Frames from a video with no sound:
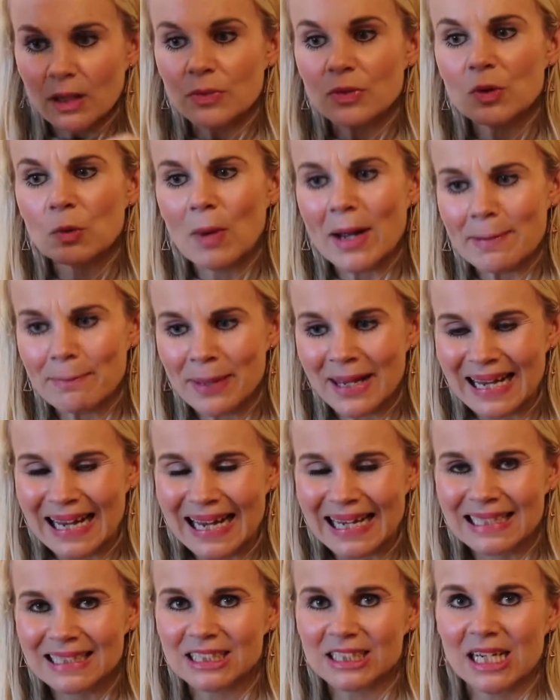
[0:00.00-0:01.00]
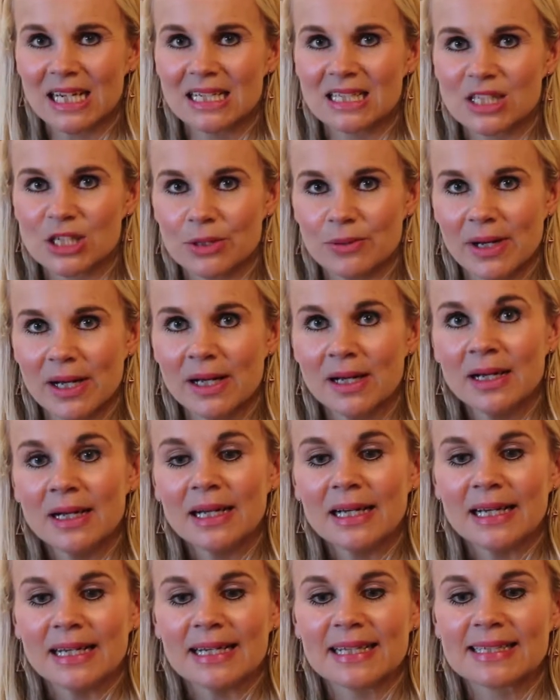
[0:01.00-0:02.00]
The way PHAs do it
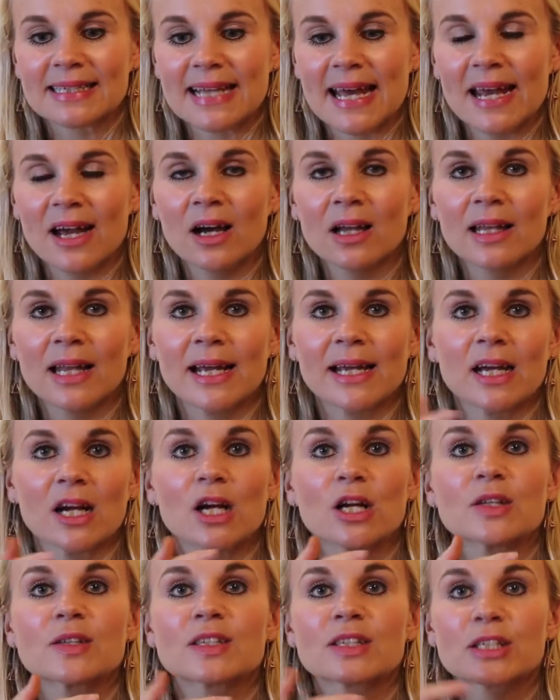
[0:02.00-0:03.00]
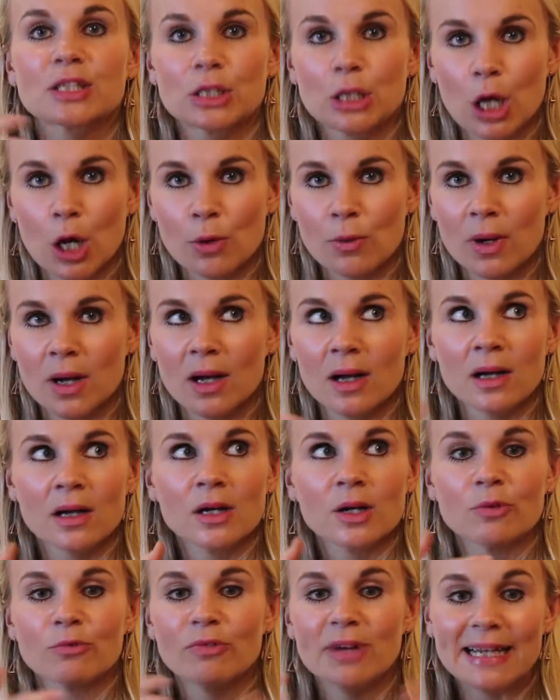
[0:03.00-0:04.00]
is they are like a slower
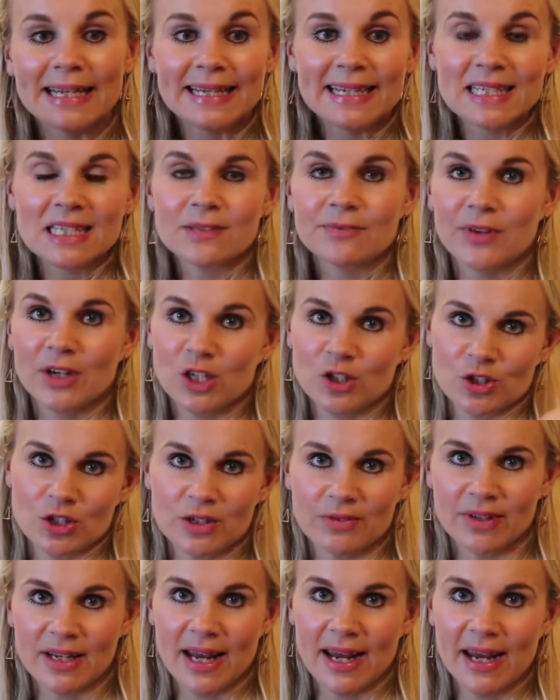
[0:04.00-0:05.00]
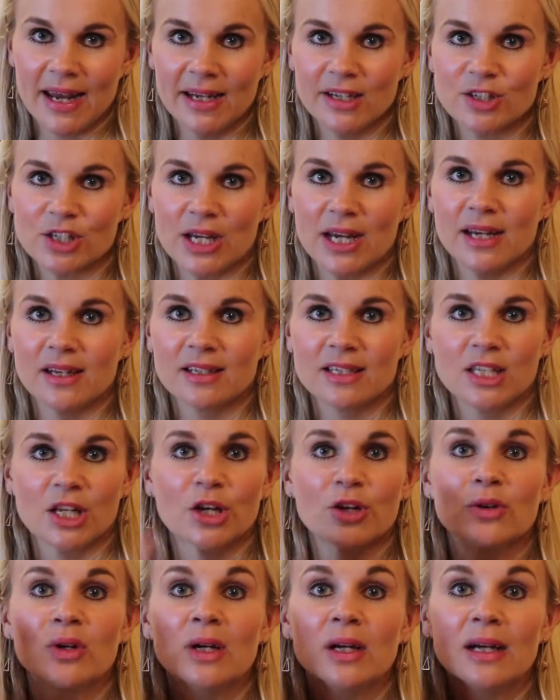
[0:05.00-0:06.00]
release version of an AHA.
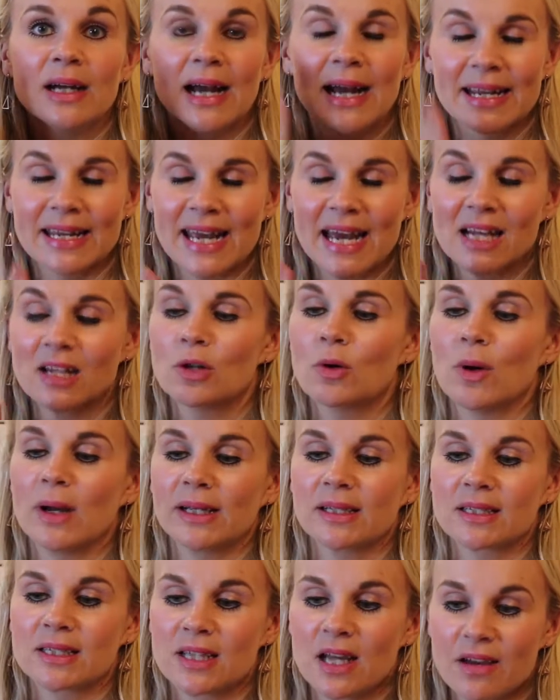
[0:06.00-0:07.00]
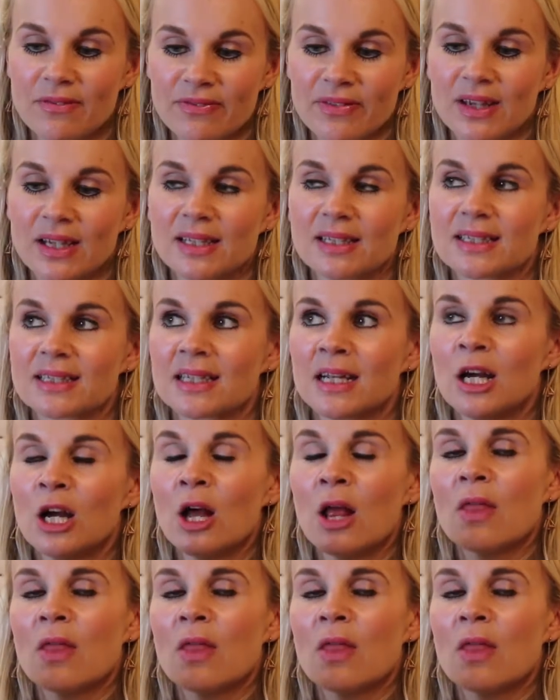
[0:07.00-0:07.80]
So again, quite surface.